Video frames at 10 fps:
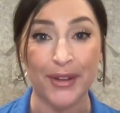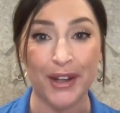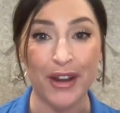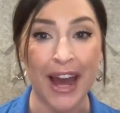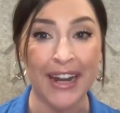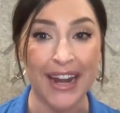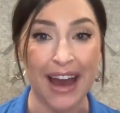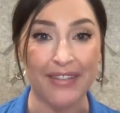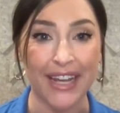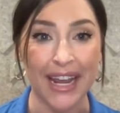Learn how to
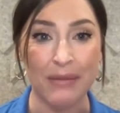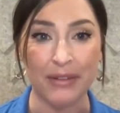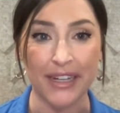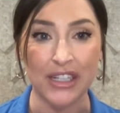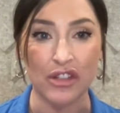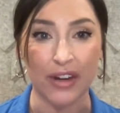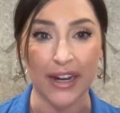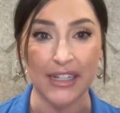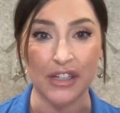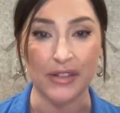navigate and place
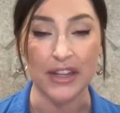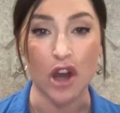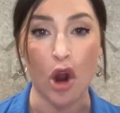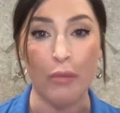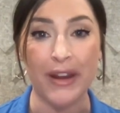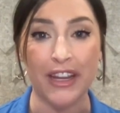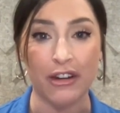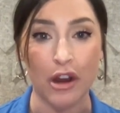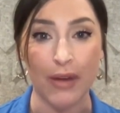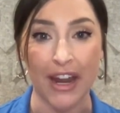trades using the Open
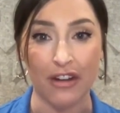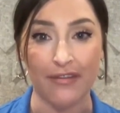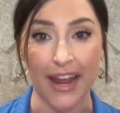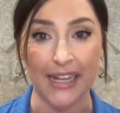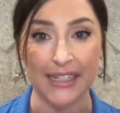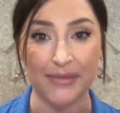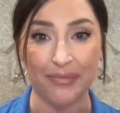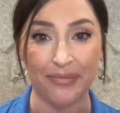Hxro interface.